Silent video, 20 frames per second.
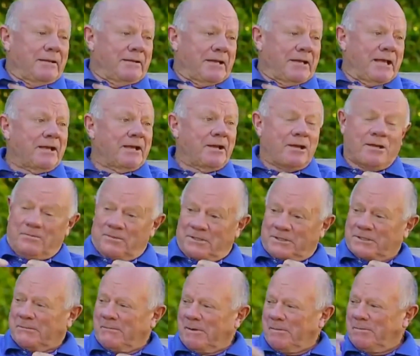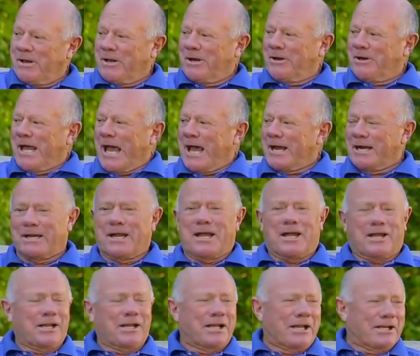to deal with his unorthodox
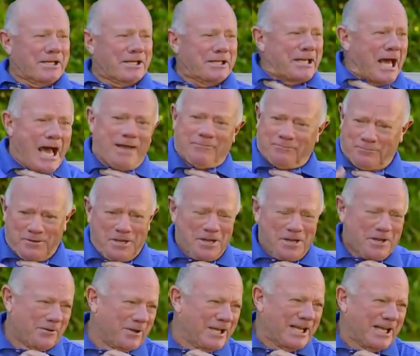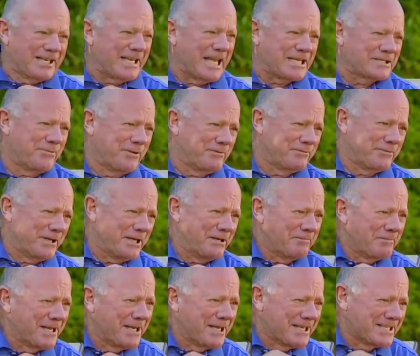allies. The dynamic between
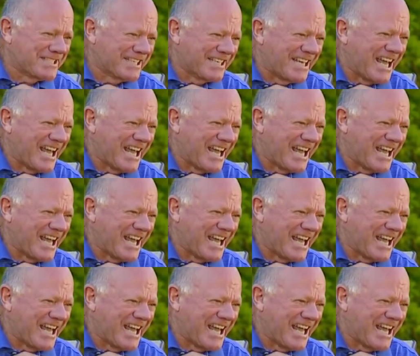Fulbright and